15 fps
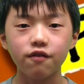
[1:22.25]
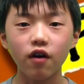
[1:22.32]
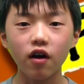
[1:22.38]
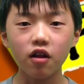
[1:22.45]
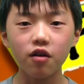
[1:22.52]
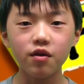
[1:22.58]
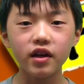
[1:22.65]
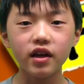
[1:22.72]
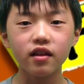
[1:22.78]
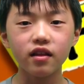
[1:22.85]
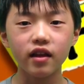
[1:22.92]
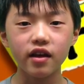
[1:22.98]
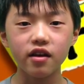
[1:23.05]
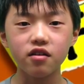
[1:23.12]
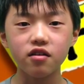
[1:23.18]
Following and
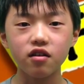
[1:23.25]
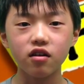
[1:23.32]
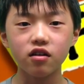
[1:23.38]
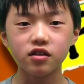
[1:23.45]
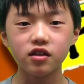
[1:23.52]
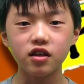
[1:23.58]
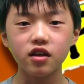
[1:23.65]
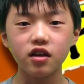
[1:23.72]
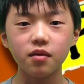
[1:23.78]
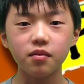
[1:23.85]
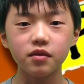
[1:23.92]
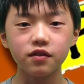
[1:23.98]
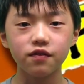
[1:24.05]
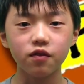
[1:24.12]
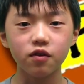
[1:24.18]
later are
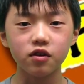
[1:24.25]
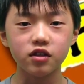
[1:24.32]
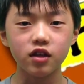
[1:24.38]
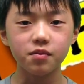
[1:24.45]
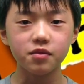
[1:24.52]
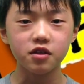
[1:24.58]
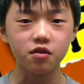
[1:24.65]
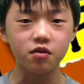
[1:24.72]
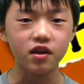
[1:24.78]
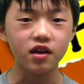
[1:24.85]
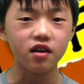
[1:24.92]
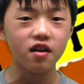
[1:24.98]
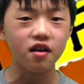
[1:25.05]
synonyms for subsequent.